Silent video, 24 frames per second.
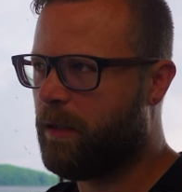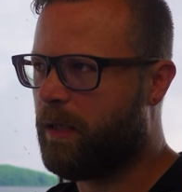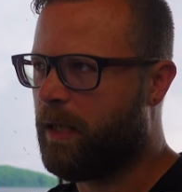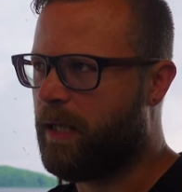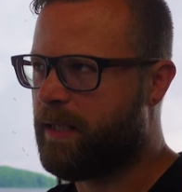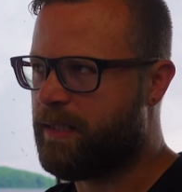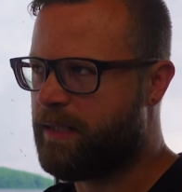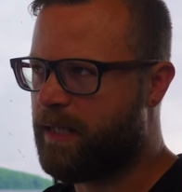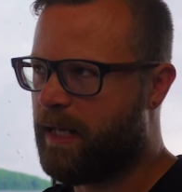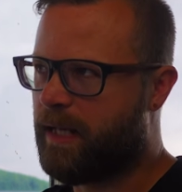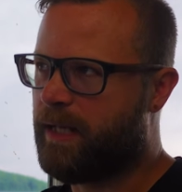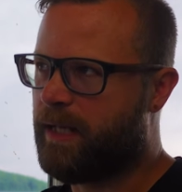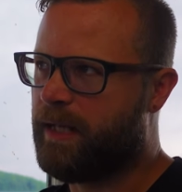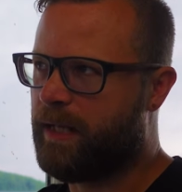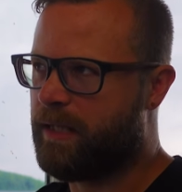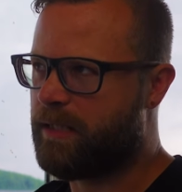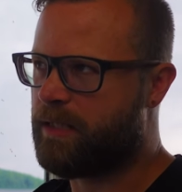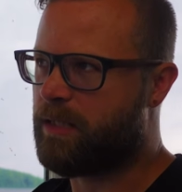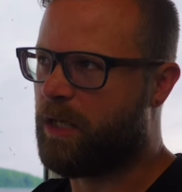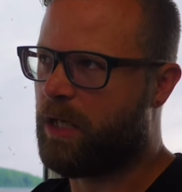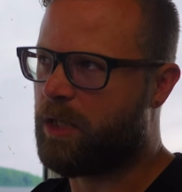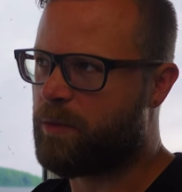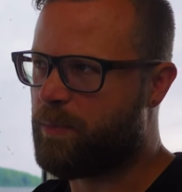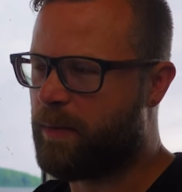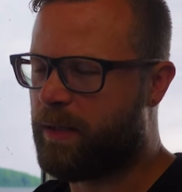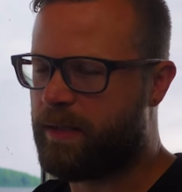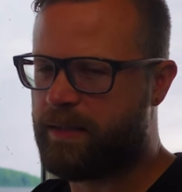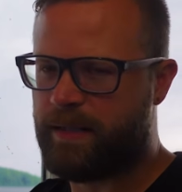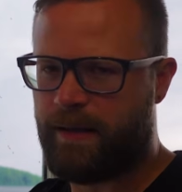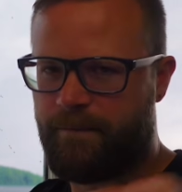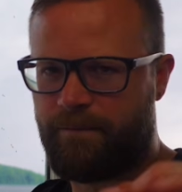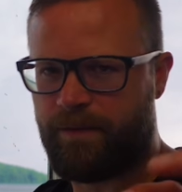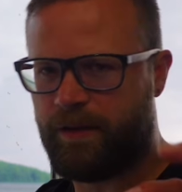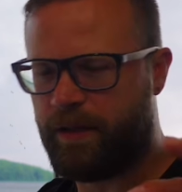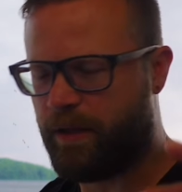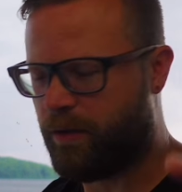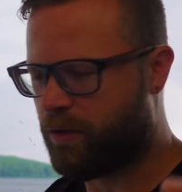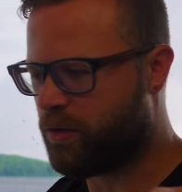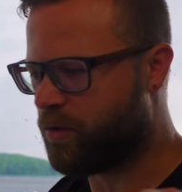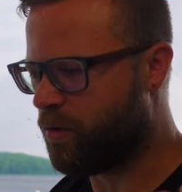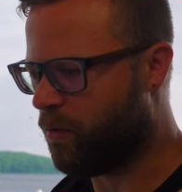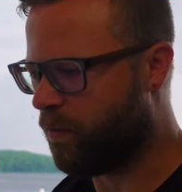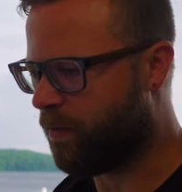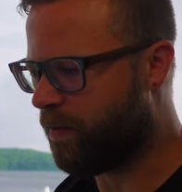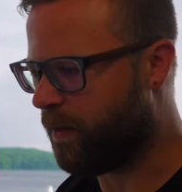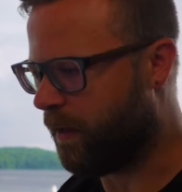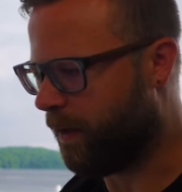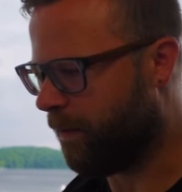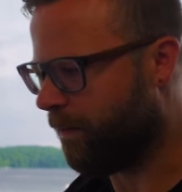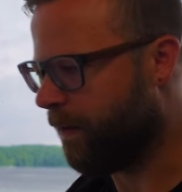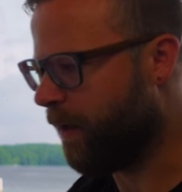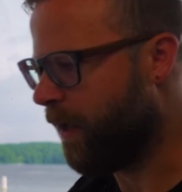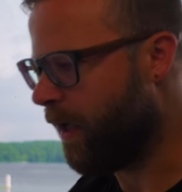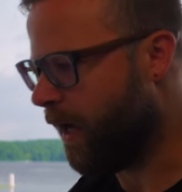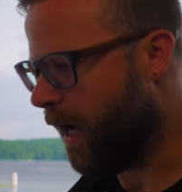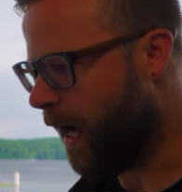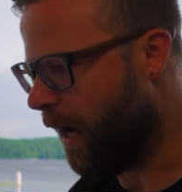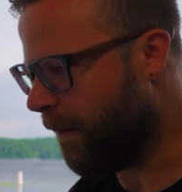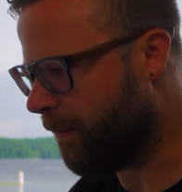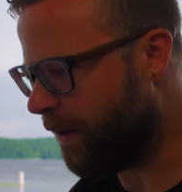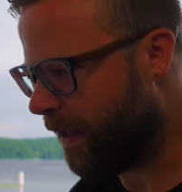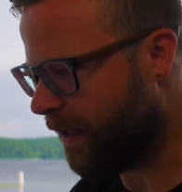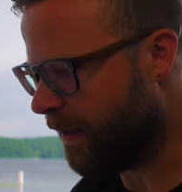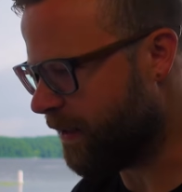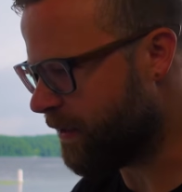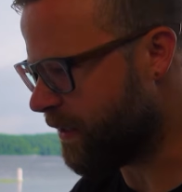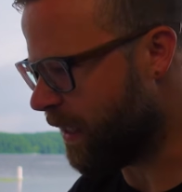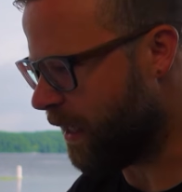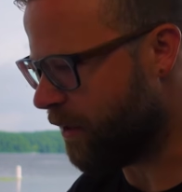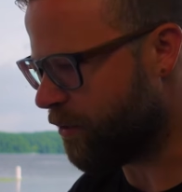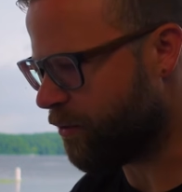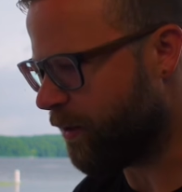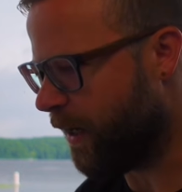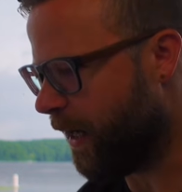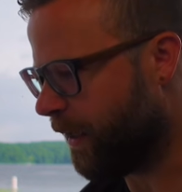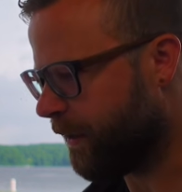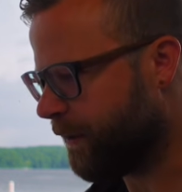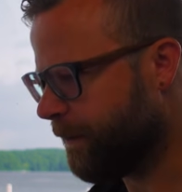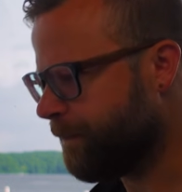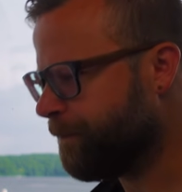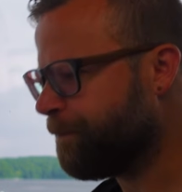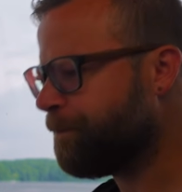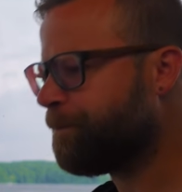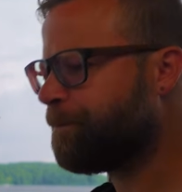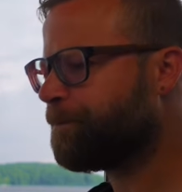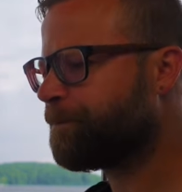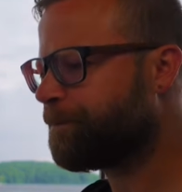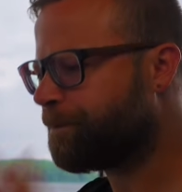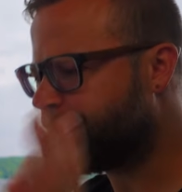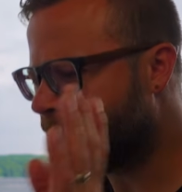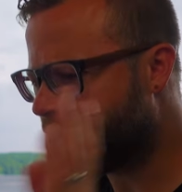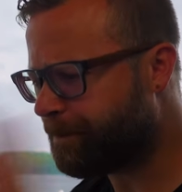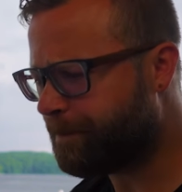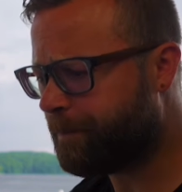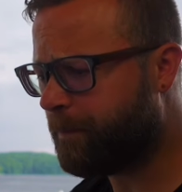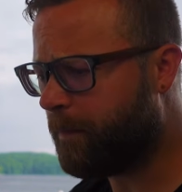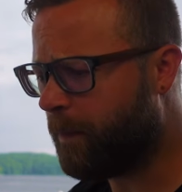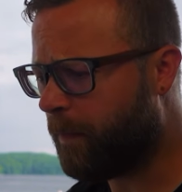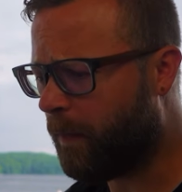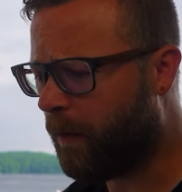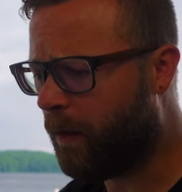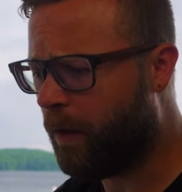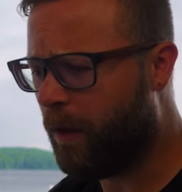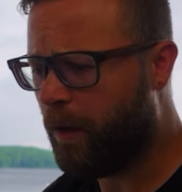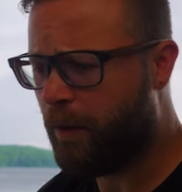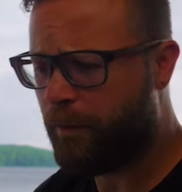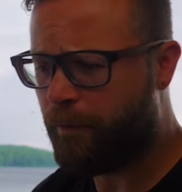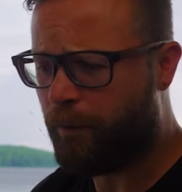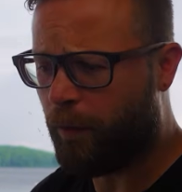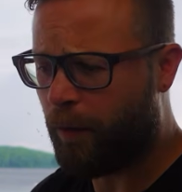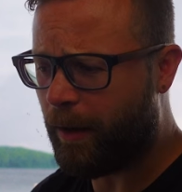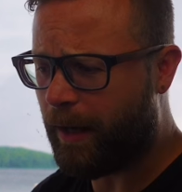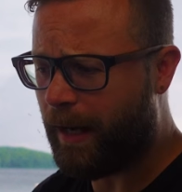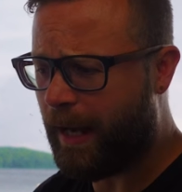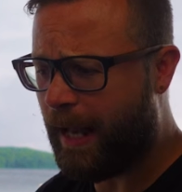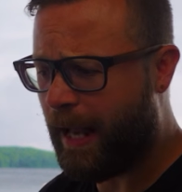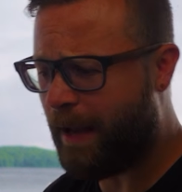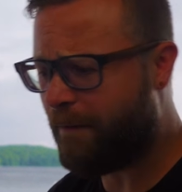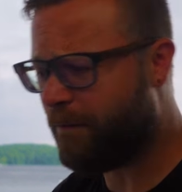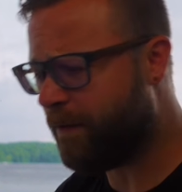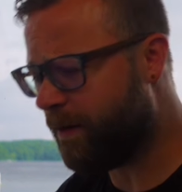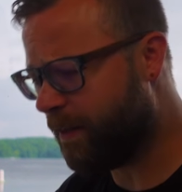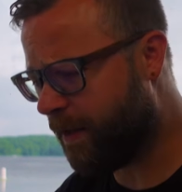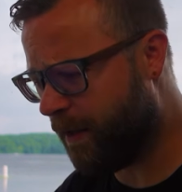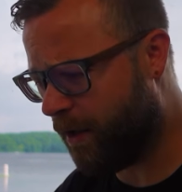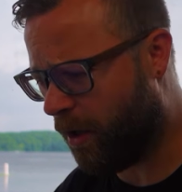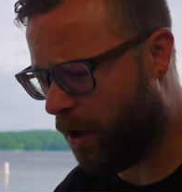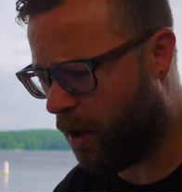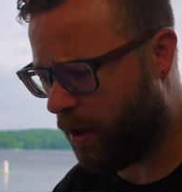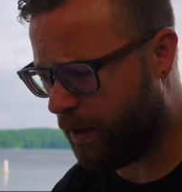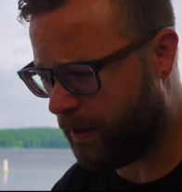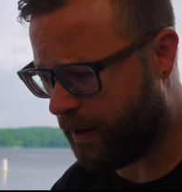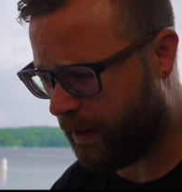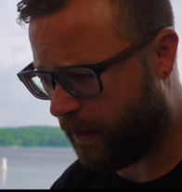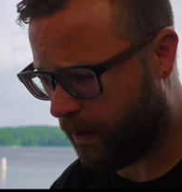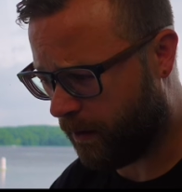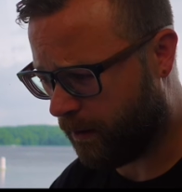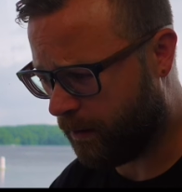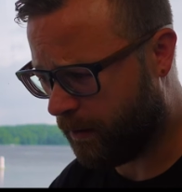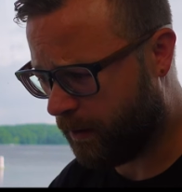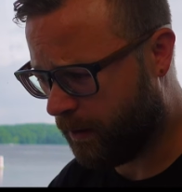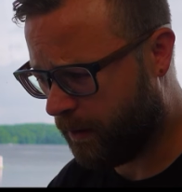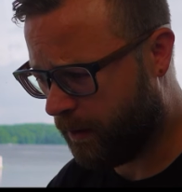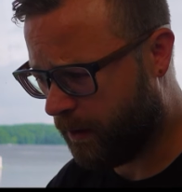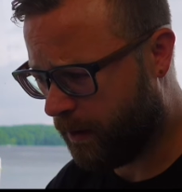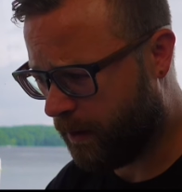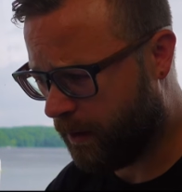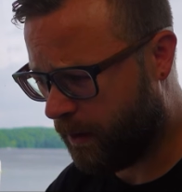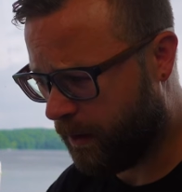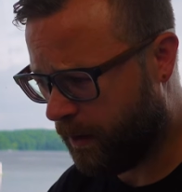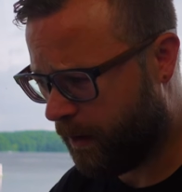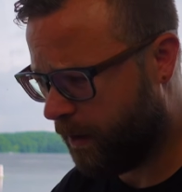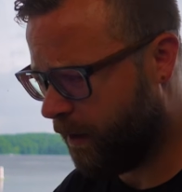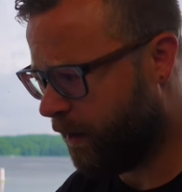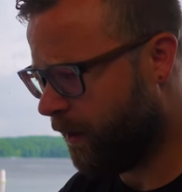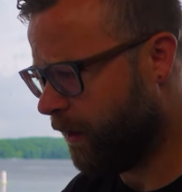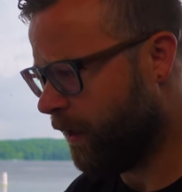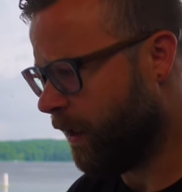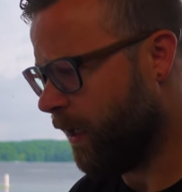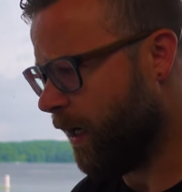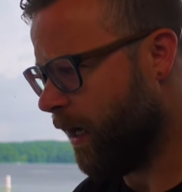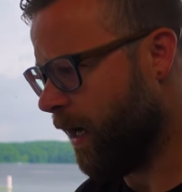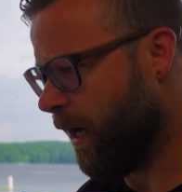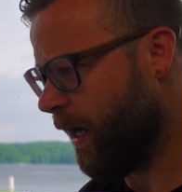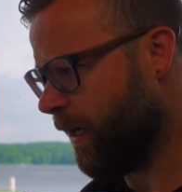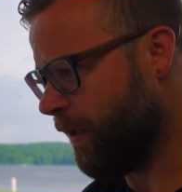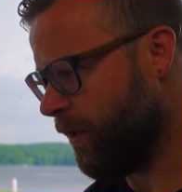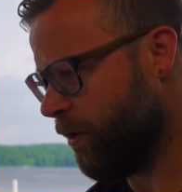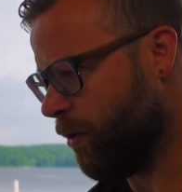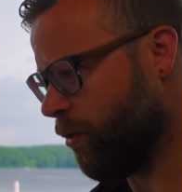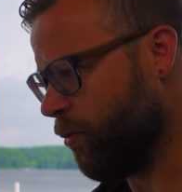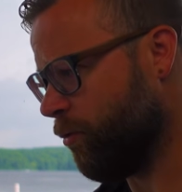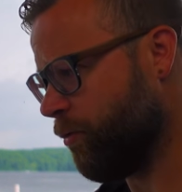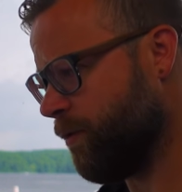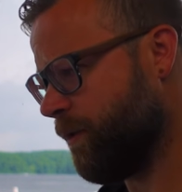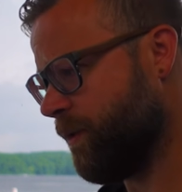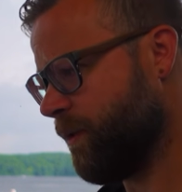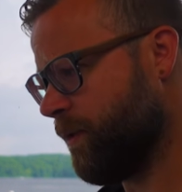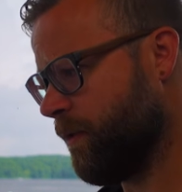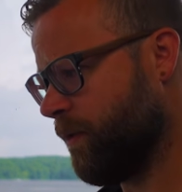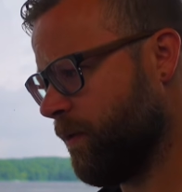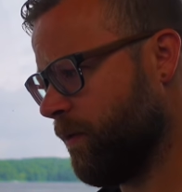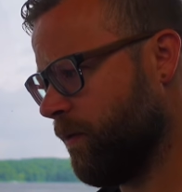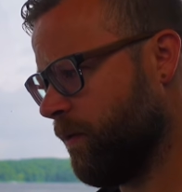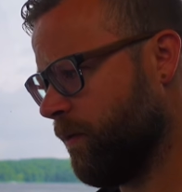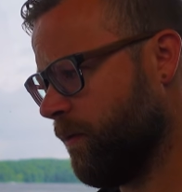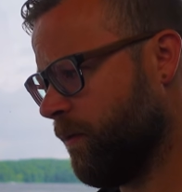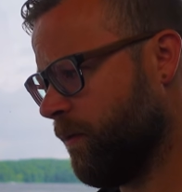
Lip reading: And sanding it sucks because that veneer is so thin. I'm getting sidetracked. For everything on here, I used